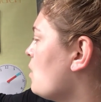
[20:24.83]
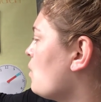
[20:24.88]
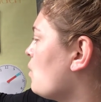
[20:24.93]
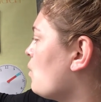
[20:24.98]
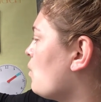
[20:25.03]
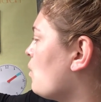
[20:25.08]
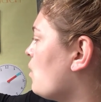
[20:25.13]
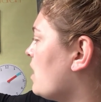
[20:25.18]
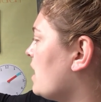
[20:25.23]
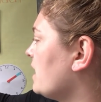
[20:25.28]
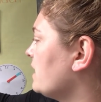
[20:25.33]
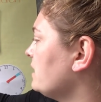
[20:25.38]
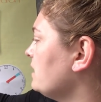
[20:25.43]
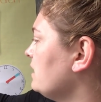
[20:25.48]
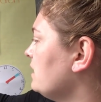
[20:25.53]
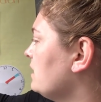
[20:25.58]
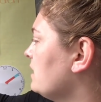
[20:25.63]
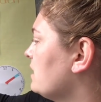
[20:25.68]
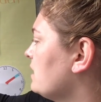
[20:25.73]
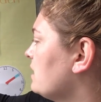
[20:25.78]

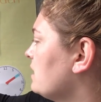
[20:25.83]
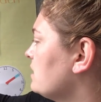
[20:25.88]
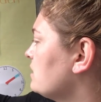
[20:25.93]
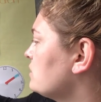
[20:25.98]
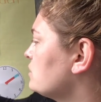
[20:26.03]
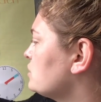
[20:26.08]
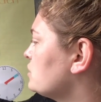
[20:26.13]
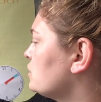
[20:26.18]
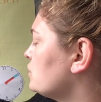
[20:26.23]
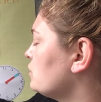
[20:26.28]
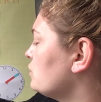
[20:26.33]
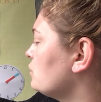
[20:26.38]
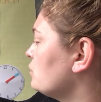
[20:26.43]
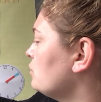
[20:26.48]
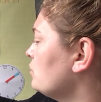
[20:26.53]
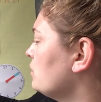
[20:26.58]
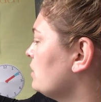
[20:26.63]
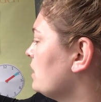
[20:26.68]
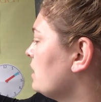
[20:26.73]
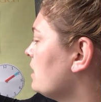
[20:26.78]
1,
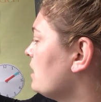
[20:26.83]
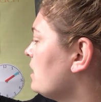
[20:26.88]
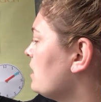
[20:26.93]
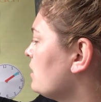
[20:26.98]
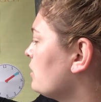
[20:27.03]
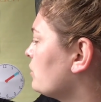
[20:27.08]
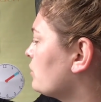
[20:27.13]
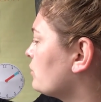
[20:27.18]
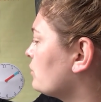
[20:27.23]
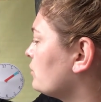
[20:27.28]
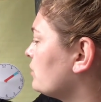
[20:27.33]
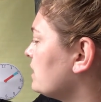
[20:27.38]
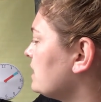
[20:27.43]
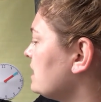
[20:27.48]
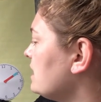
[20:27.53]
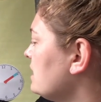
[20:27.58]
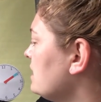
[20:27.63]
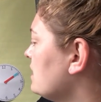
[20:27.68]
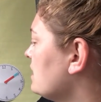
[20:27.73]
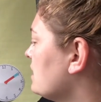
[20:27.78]
2,
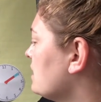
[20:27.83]
3,